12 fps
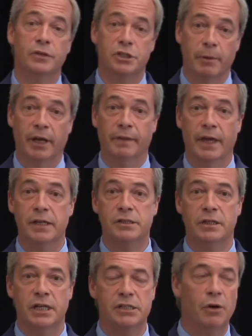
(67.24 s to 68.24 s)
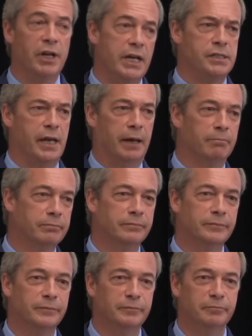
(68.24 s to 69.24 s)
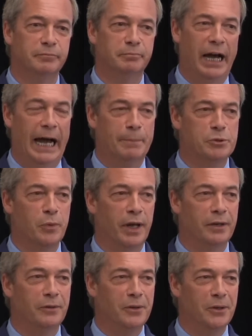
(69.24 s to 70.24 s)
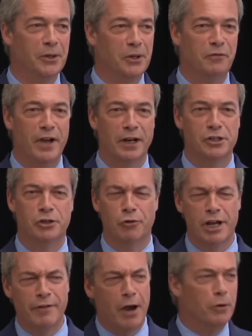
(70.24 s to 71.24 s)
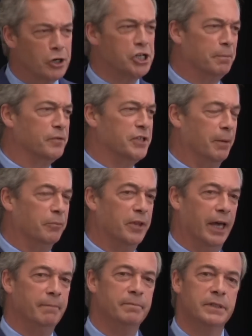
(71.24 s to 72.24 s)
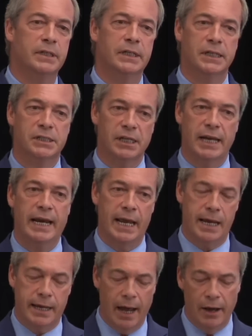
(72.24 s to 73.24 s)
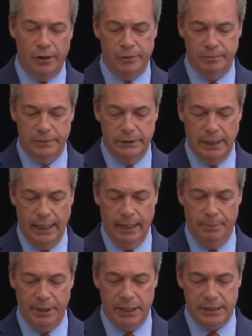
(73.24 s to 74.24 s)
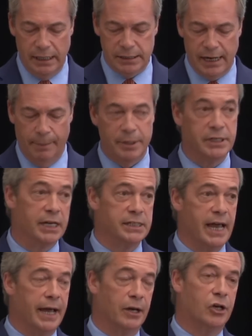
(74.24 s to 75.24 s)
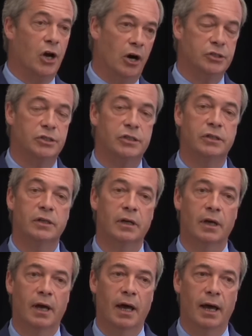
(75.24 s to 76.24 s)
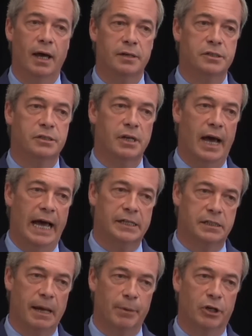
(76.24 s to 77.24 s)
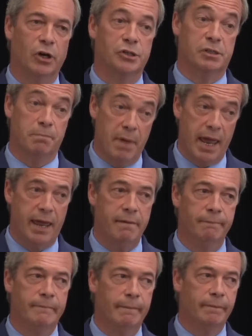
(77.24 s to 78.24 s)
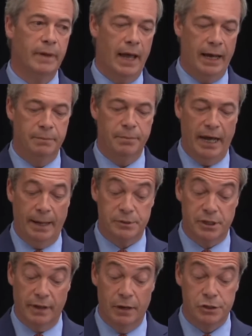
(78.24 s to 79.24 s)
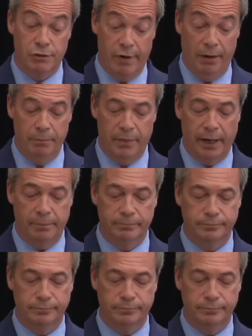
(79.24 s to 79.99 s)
doing this, and it's not easy, perhaps, when you feel a degree of ownership of something to let it go. Uh, but it does come, as I say, at a cost, uh, to, has come at a cost to me and perhaps to those around me.